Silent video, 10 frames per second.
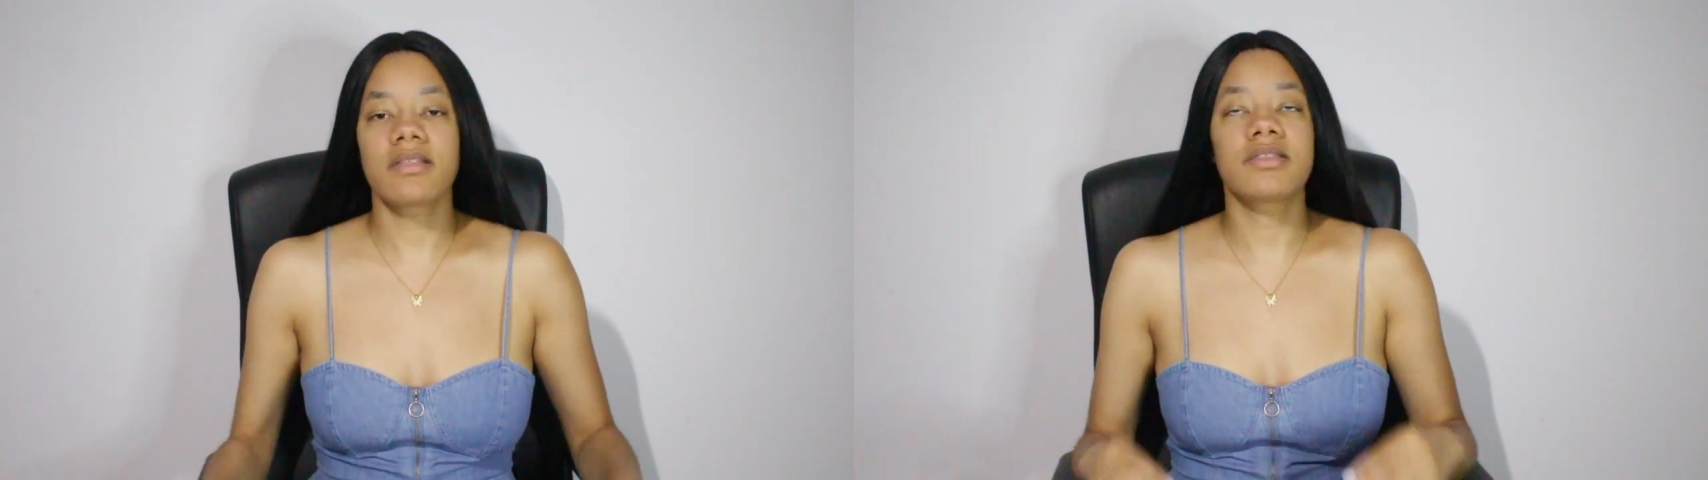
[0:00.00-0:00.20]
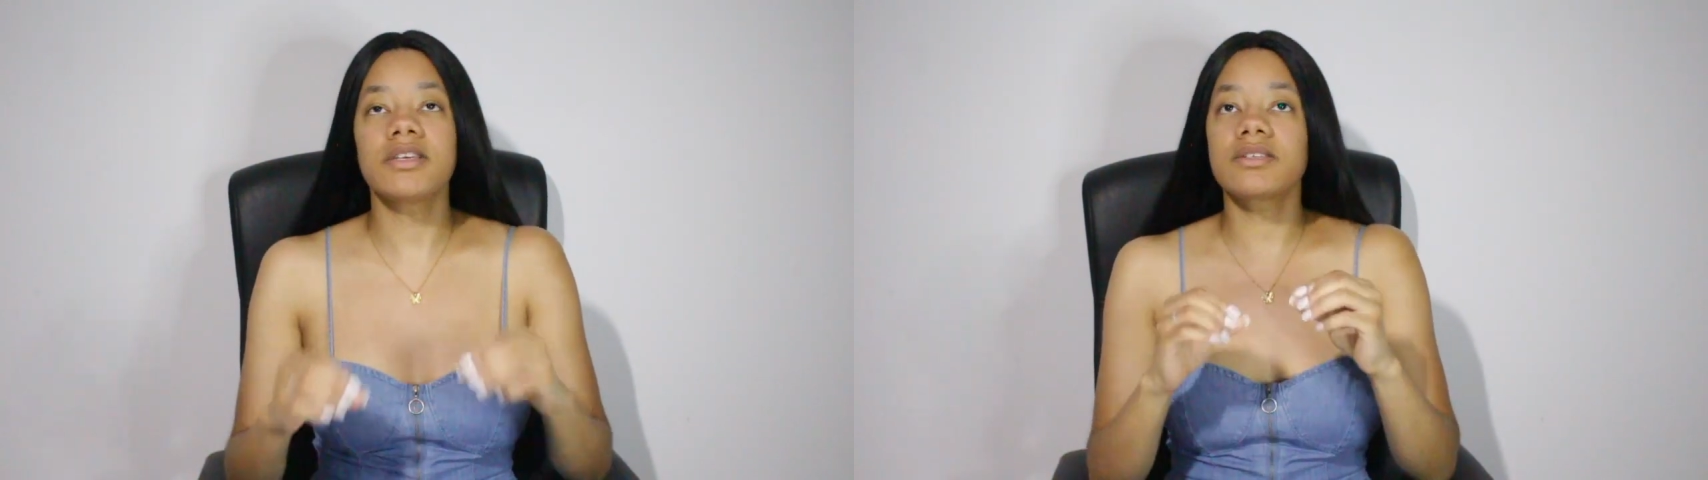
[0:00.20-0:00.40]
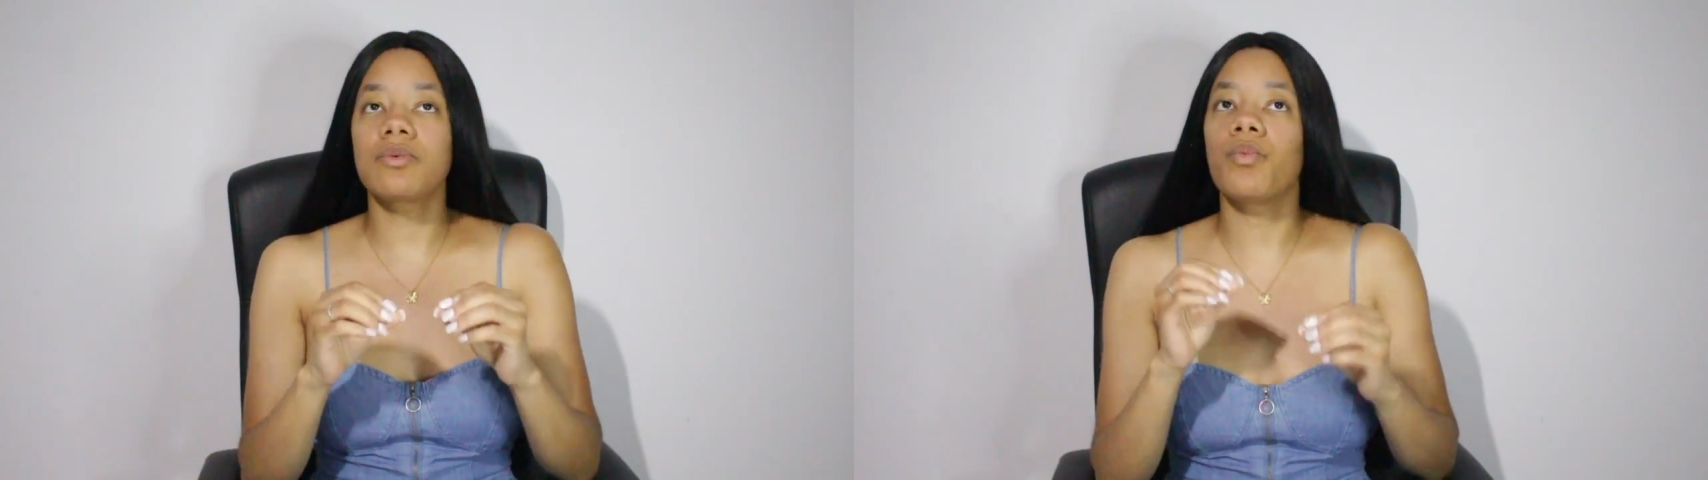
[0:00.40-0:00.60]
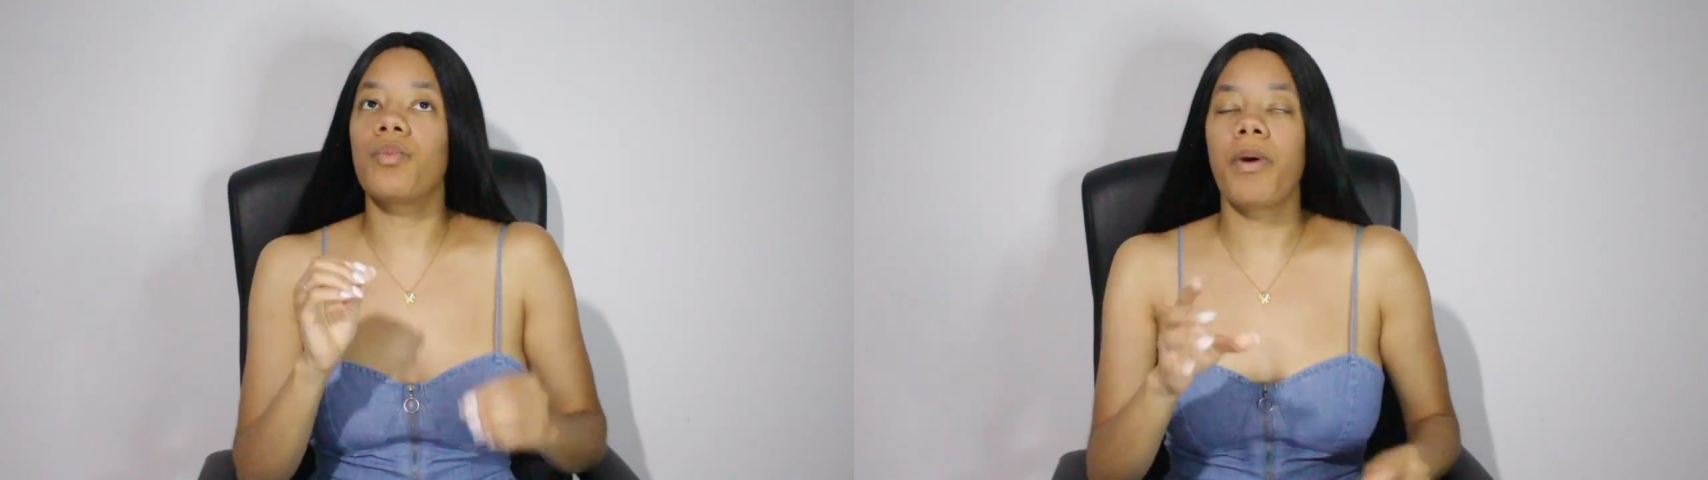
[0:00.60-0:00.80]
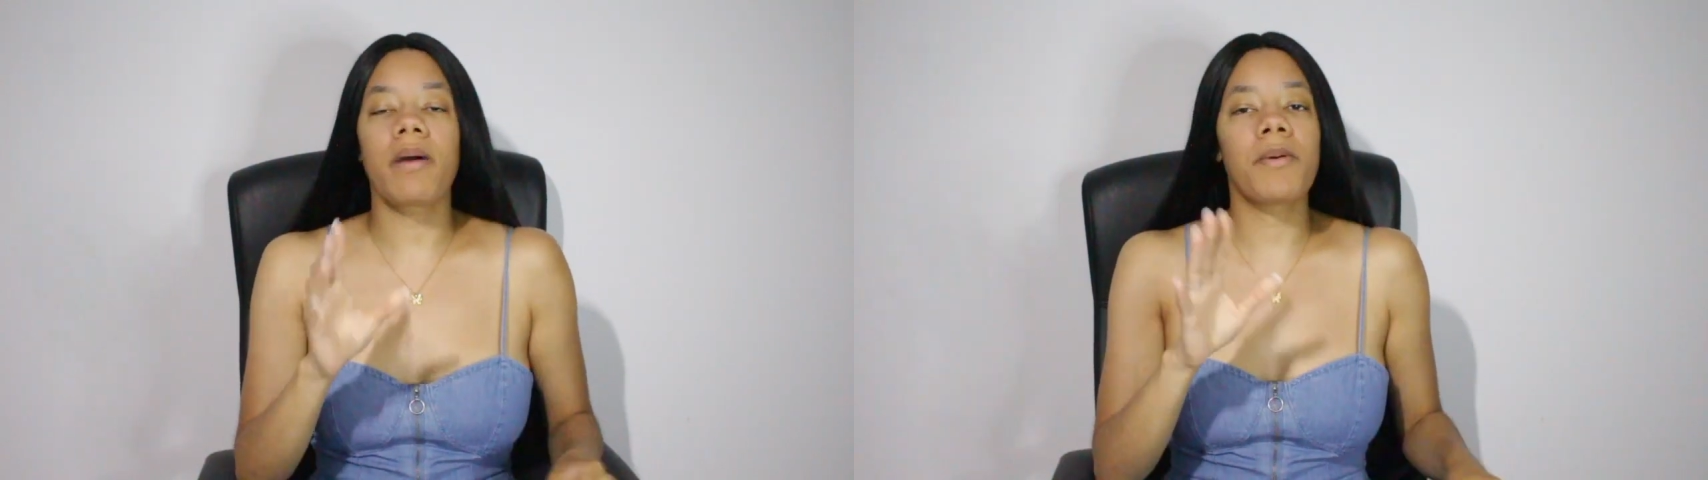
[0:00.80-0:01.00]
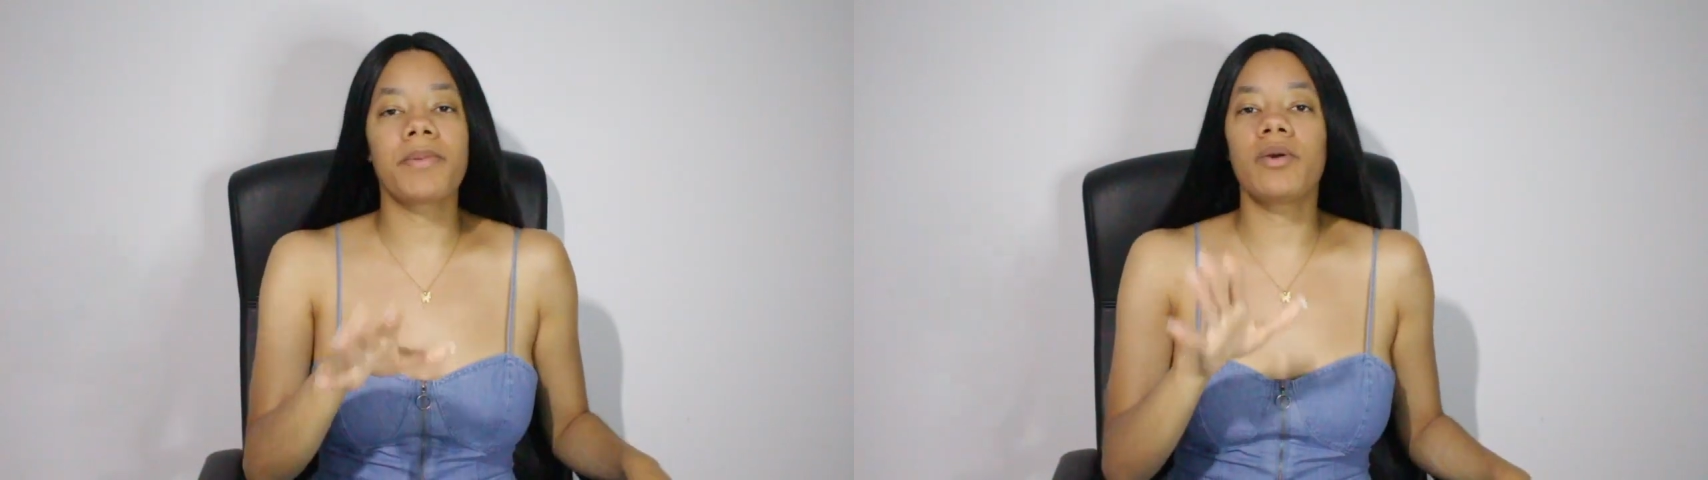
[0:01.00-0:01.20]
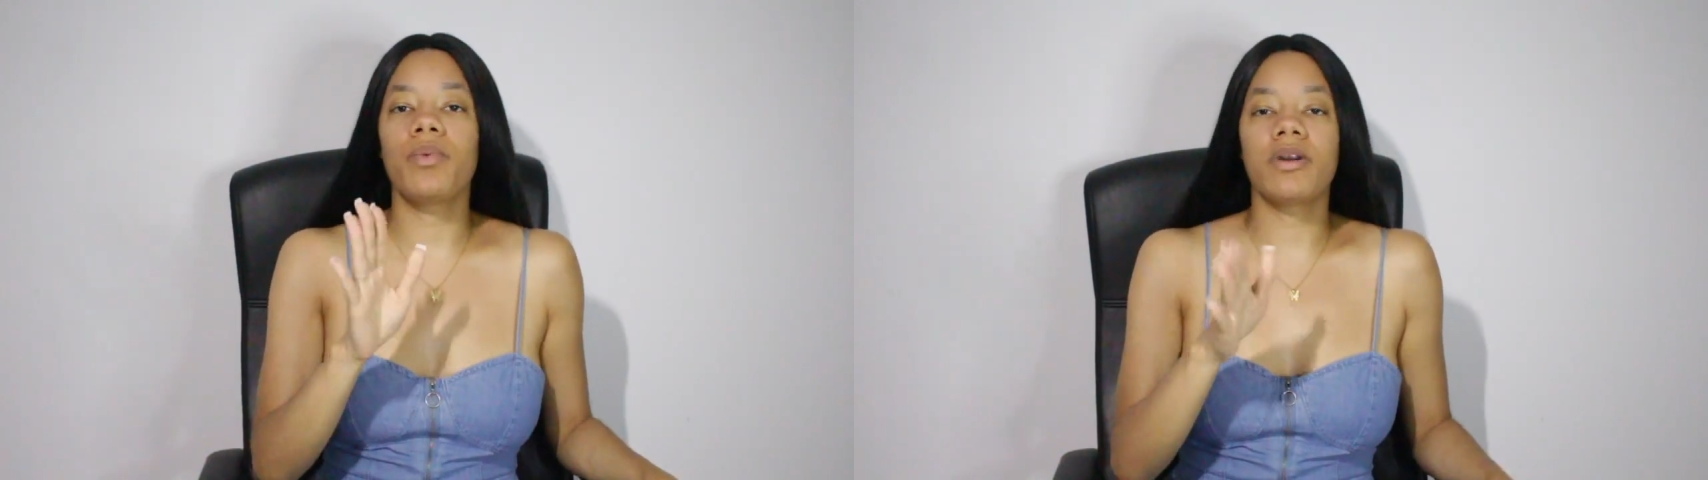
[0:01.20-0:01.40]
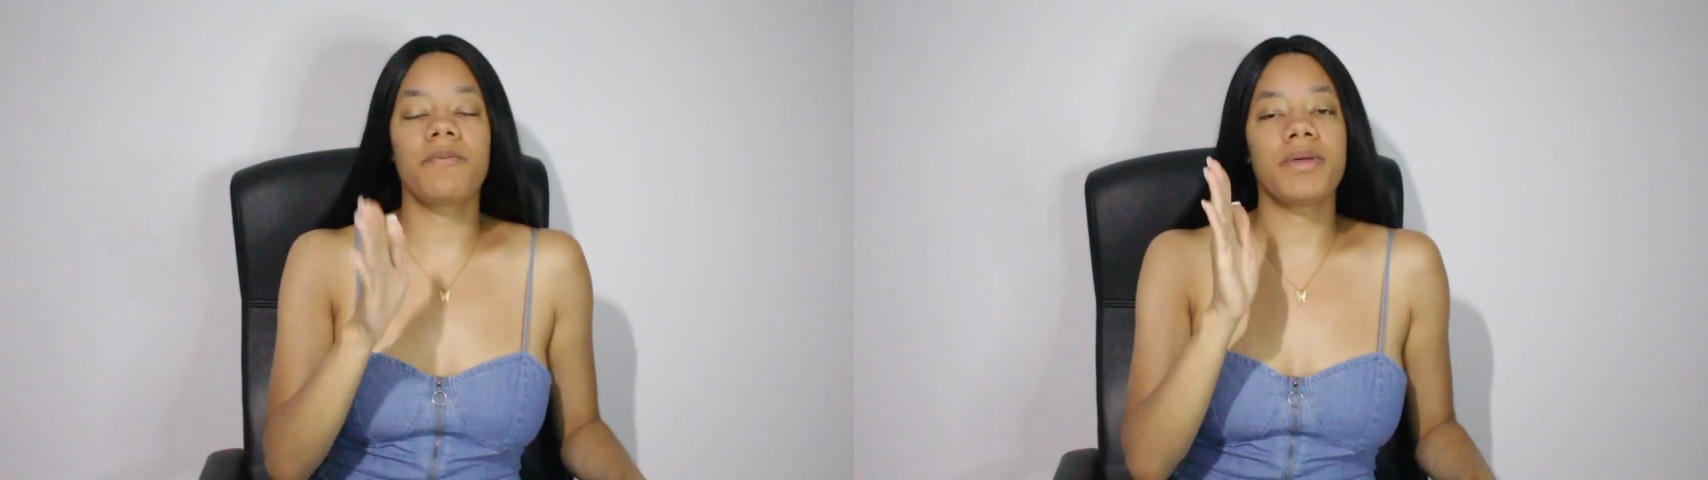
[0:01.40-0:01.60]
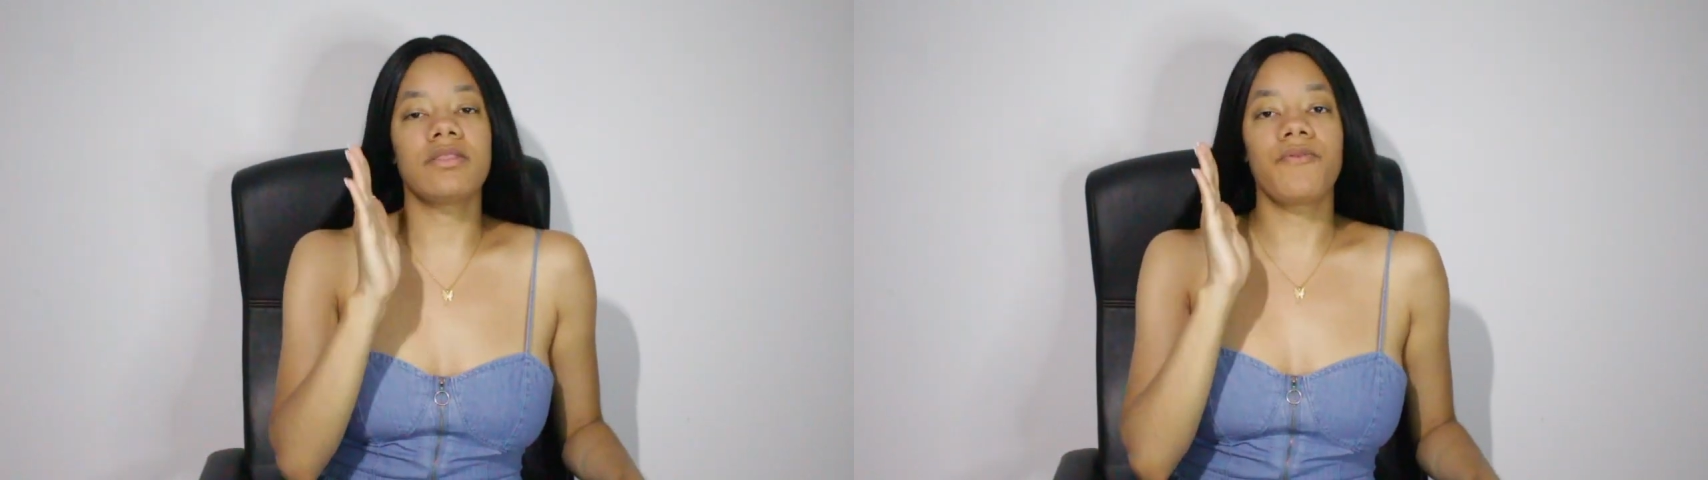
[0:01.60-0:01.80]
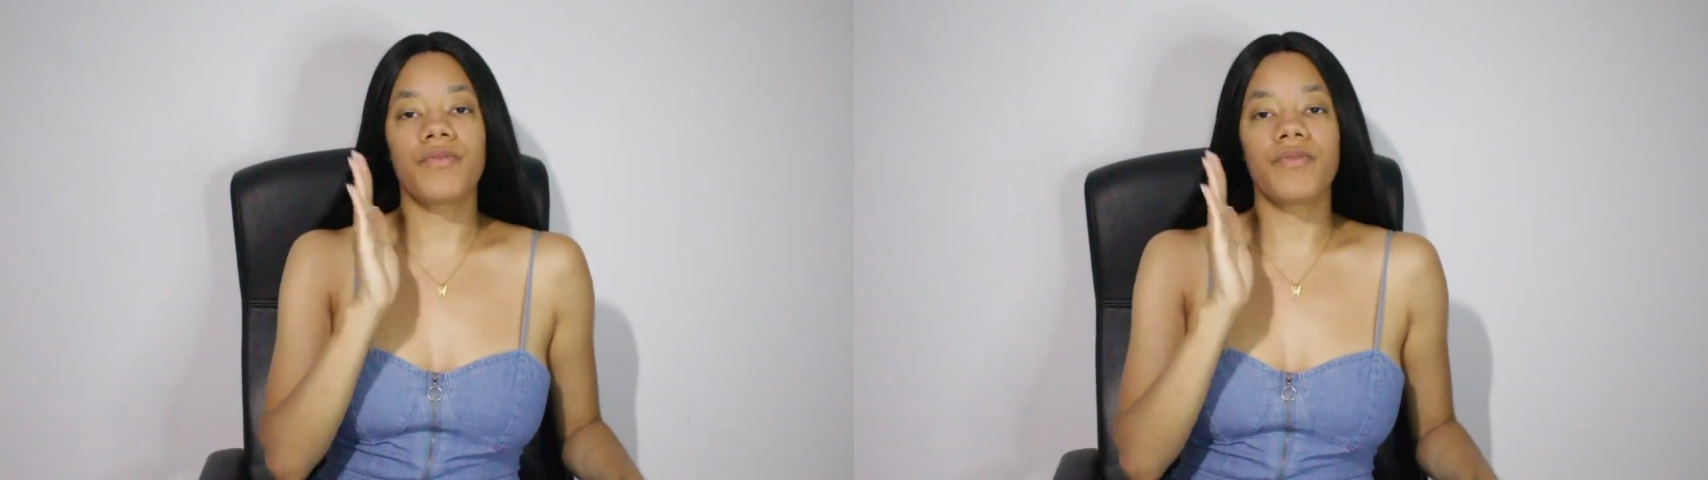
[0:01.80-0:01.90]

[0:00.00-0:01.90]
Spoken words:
This probably would have been the